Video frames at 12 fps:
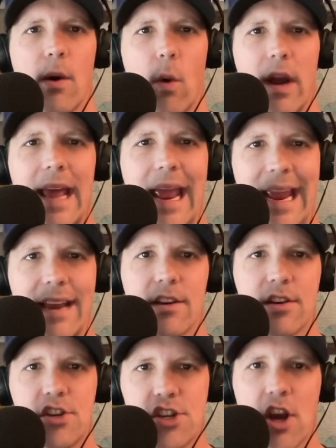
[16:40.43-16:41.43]
what
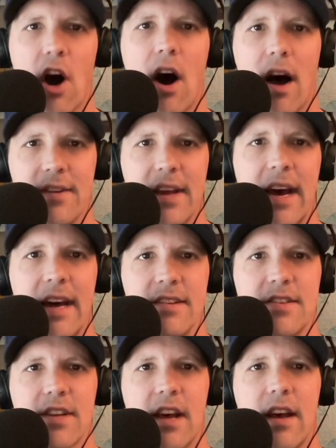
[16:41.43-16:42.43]
Aiden Shaw
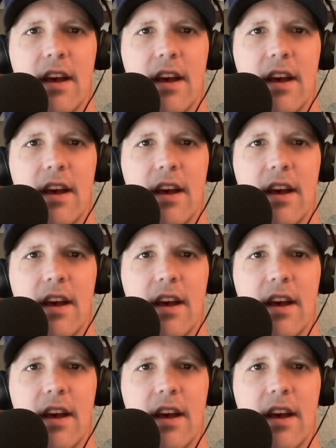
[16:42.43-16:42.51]
does